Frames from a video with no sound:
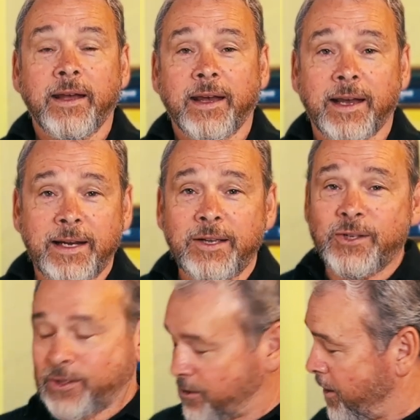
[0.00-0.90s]
and he
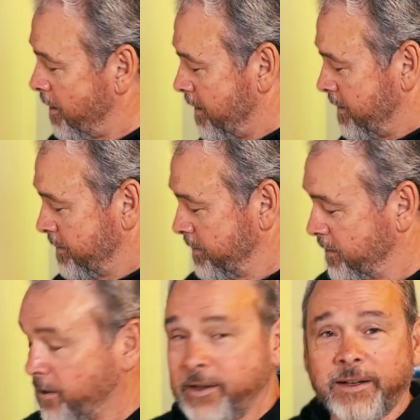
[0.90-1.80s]
saw
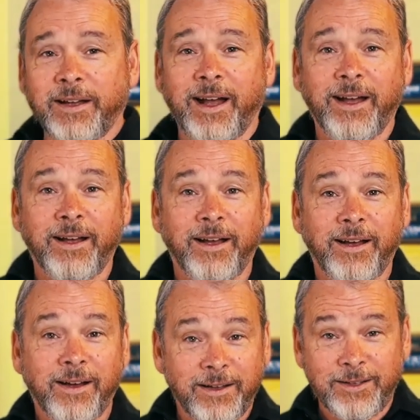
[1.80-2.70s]
a,
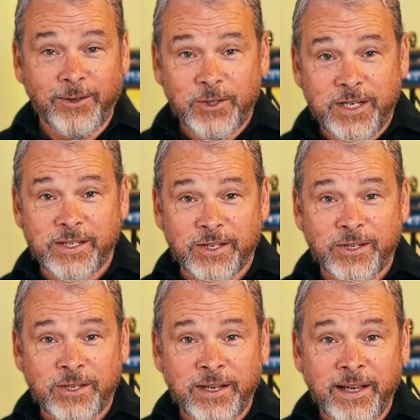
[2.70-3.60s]
a little
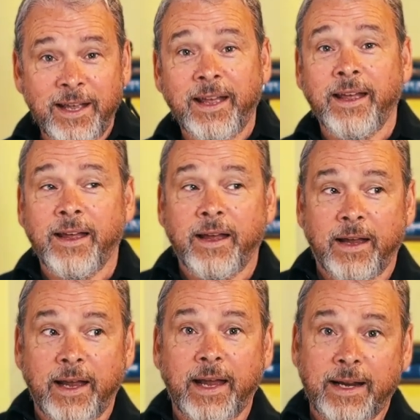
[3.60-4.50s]
Jesus
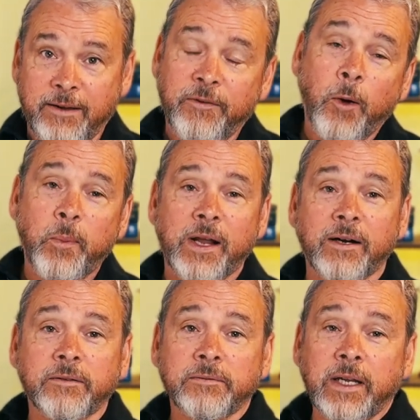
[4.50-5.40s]
and he felt
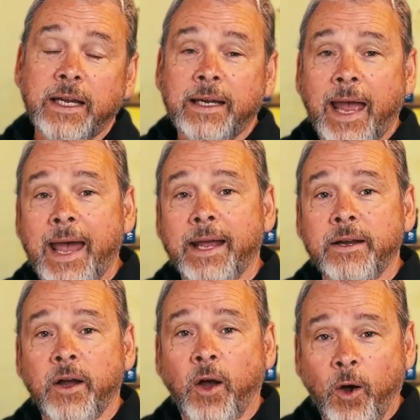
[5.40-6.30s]
better. He
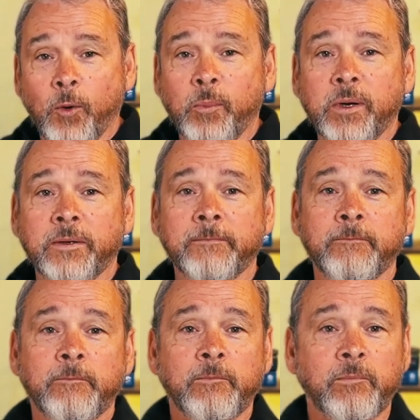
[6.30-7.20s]
had hope.
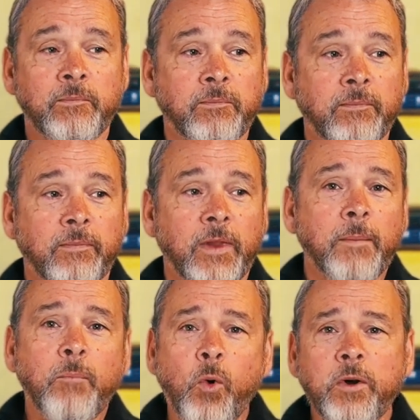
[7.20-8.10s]

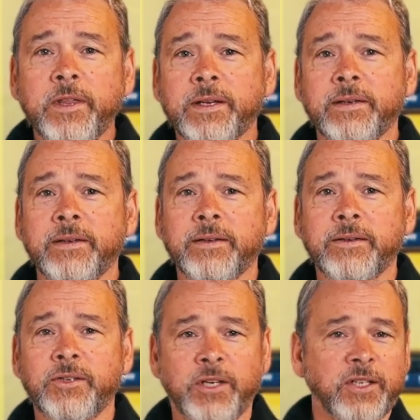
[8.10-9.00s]
More than
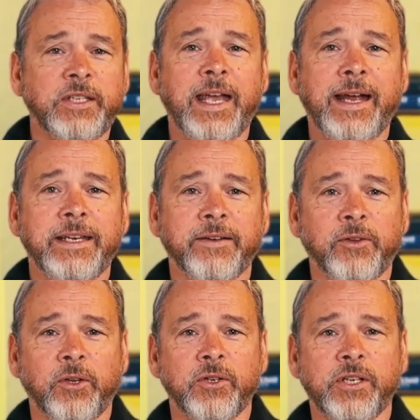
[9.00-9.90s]
just the idea of a
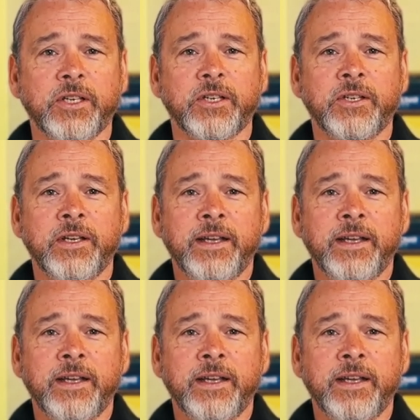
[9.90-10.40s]
little Jesus,